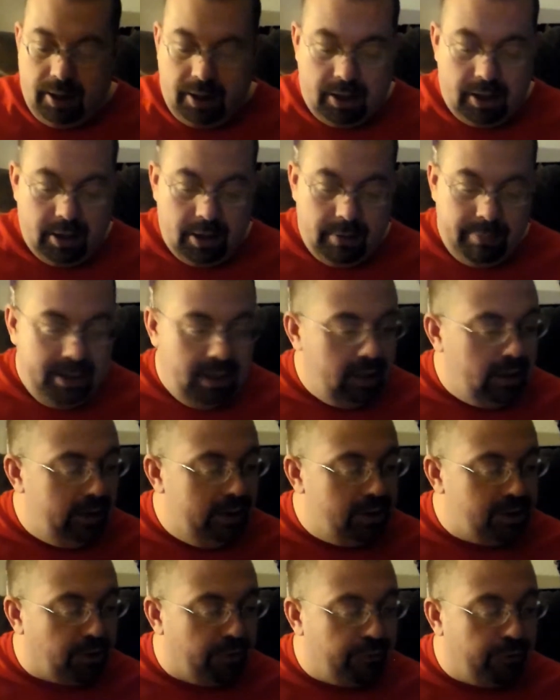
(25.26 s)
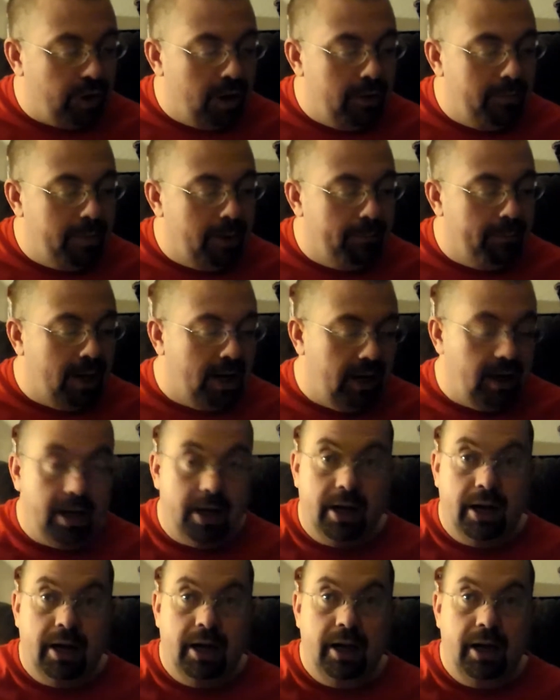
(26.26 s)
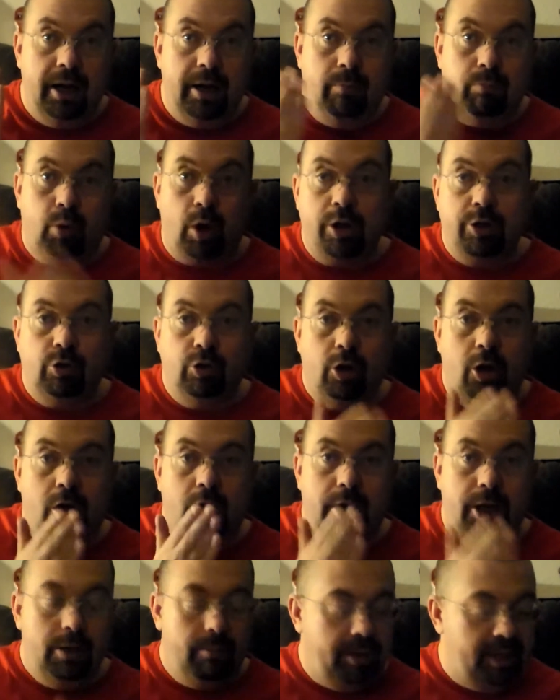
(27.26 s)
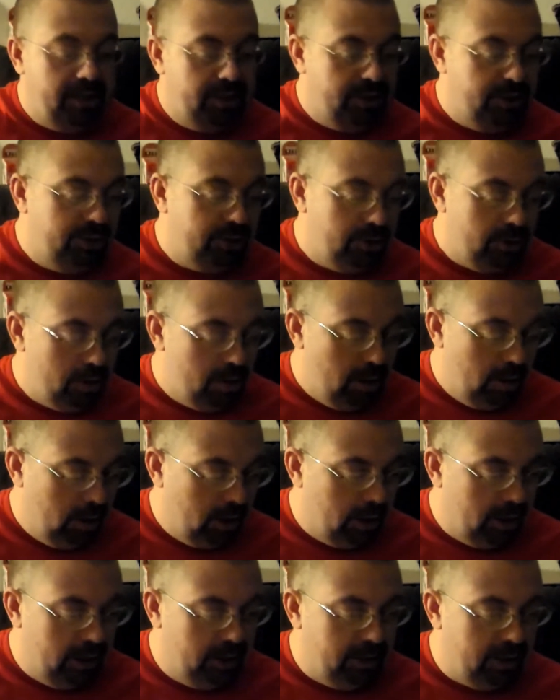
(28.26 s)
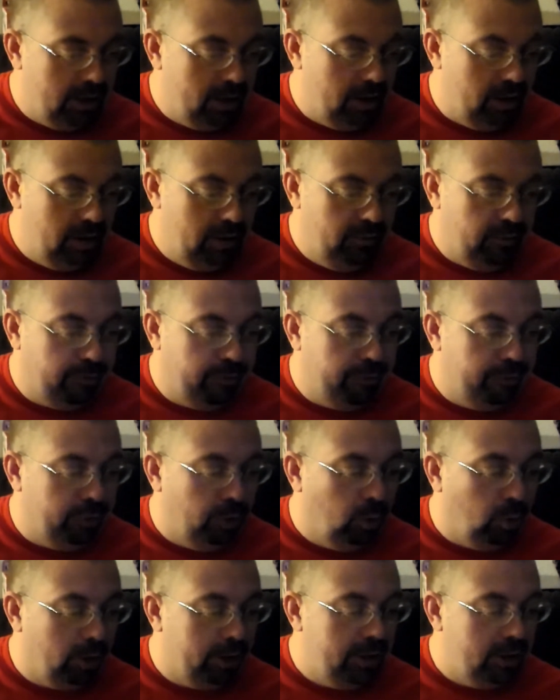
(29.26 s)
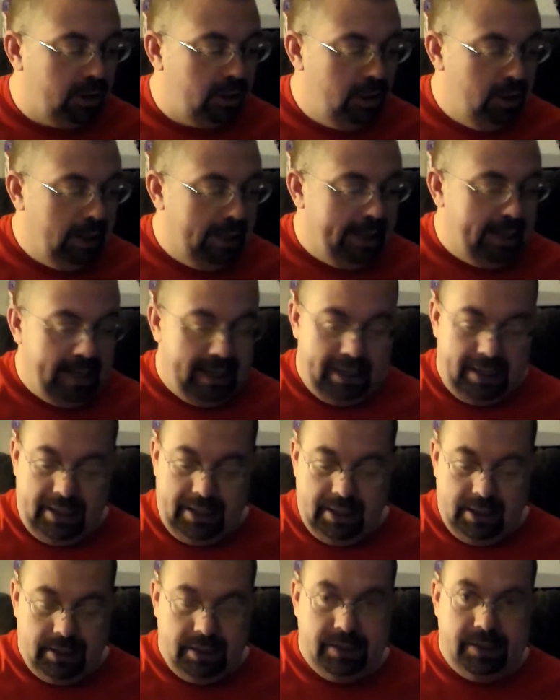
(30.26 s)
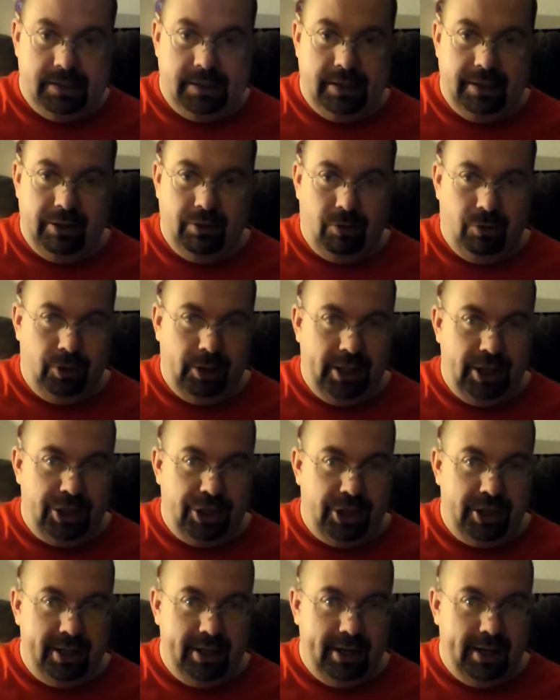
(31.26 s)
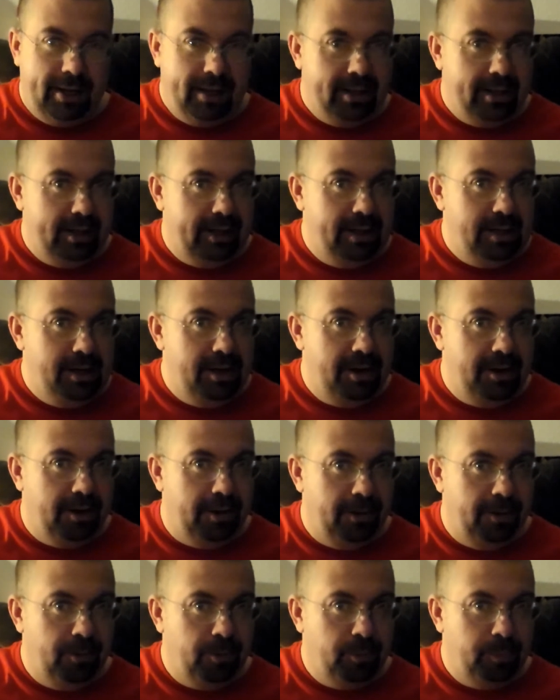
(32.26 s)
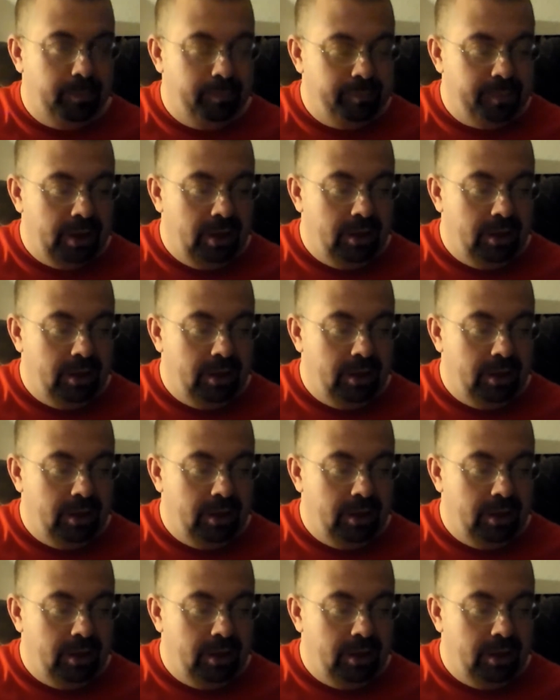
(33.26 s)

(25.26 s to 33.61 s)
Um, it is from my brother-in-law and my sister uh, down in Florida. And the only thing I know